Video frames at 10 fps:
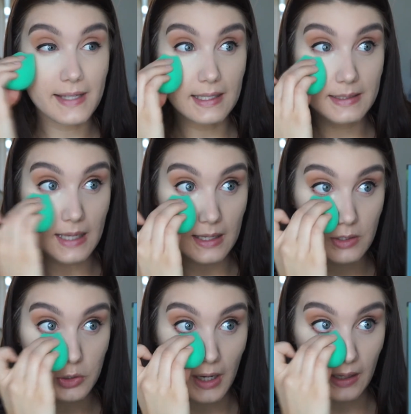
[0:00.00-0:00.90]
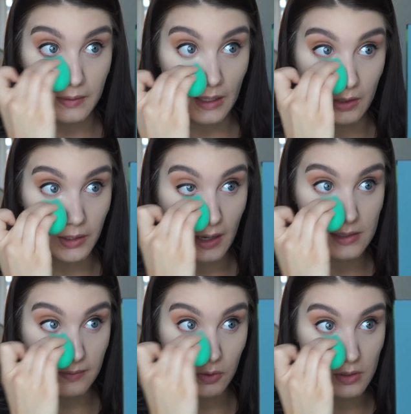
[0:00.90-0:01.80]
it does dry out the under eyes
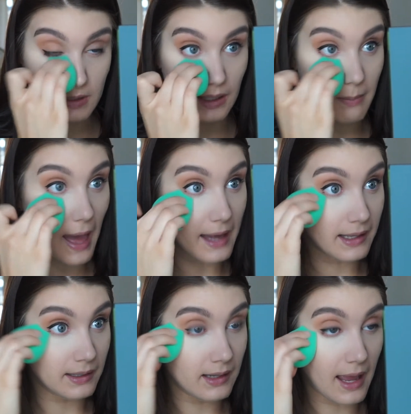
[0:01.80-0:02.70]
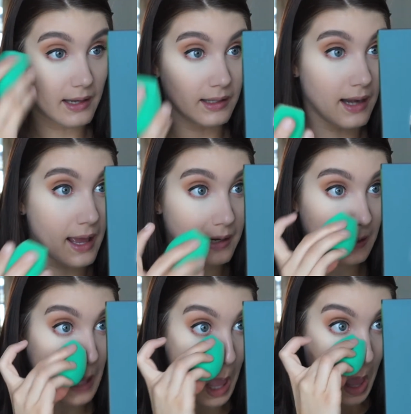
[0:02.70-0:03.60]
if you just keep adding and adding and
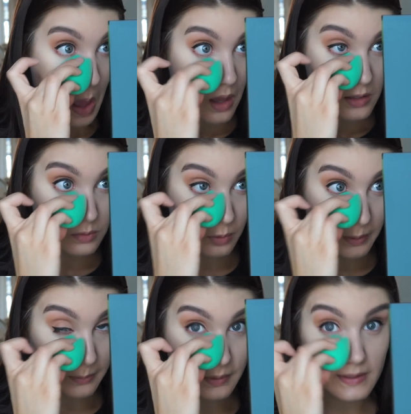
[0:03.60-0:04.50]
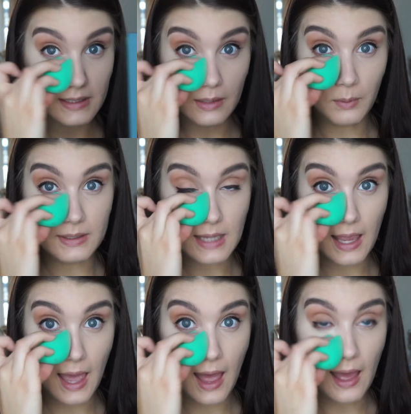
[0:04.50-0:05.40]
adding. So we'll be able to see once
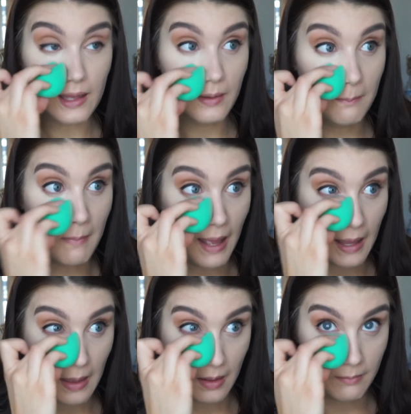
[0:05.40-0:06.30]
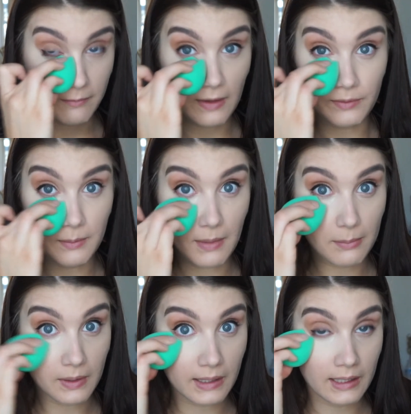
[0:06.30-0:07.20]
I add my favorite
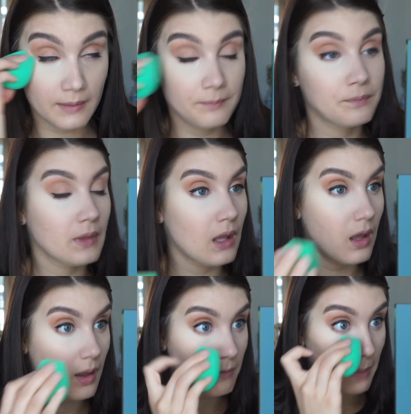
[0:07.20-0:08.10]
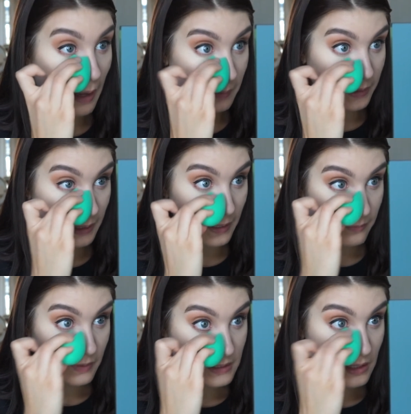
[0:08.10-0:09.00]
Maybelline powder
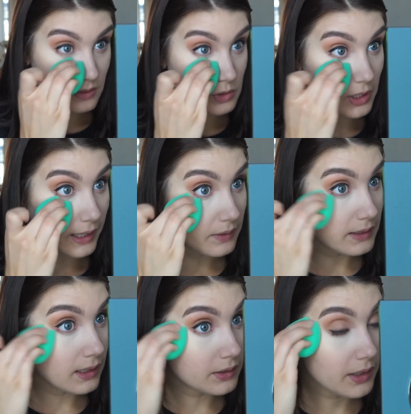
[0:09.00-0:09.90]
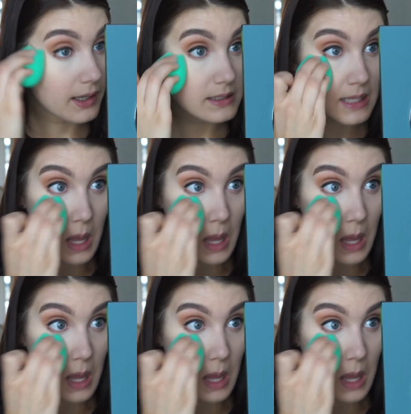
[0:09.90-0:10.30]
if it does dry out the under eyes.